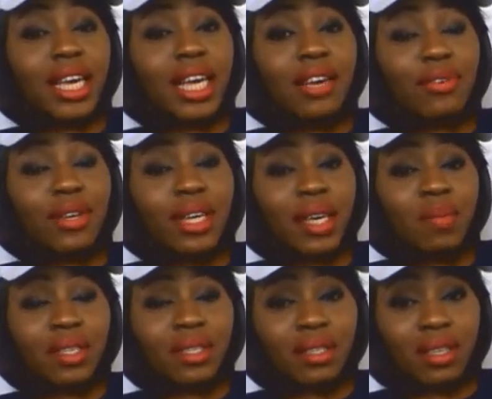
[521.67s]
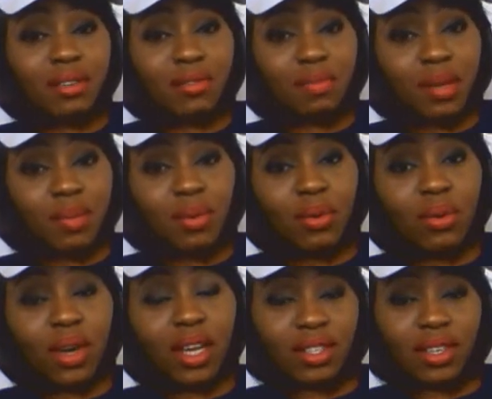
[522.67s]
If you keep this set of
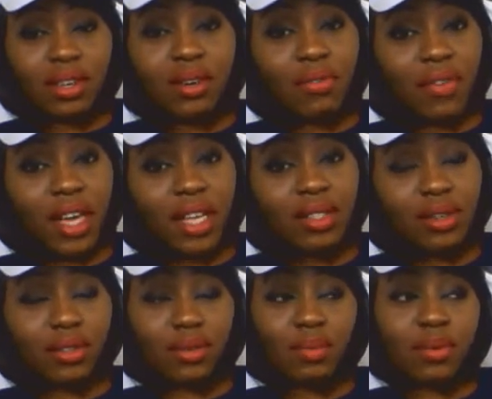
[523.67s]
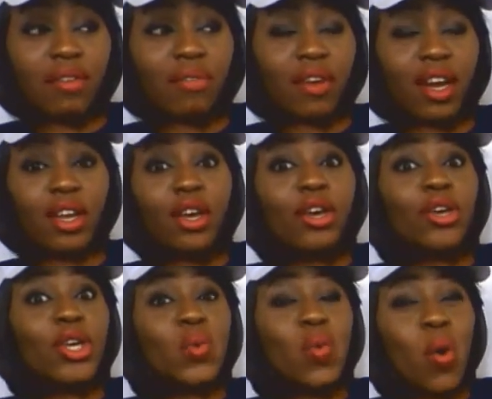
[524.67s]
people as your girlfriend or as your boyfriend,
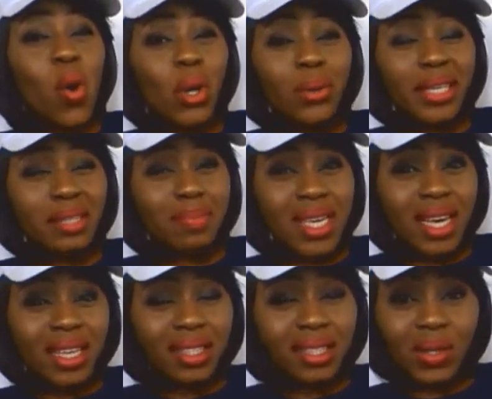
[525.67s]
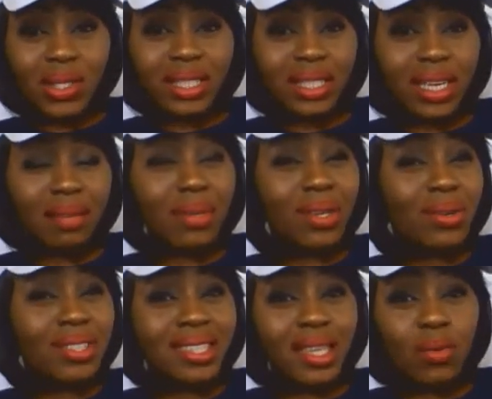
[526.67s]
you will always be exhausted
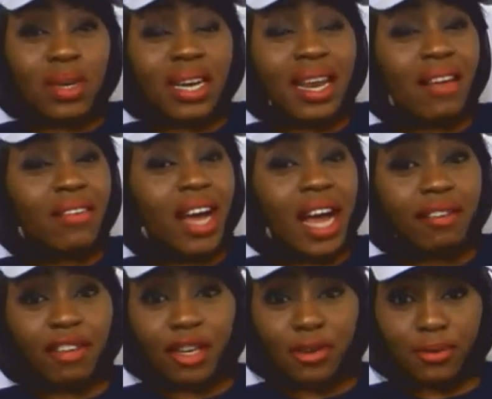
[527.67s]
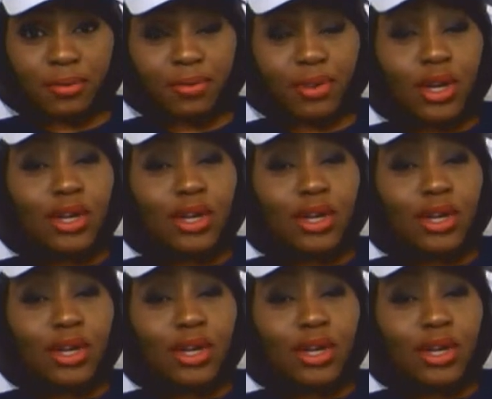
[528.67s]
because they will never have enough.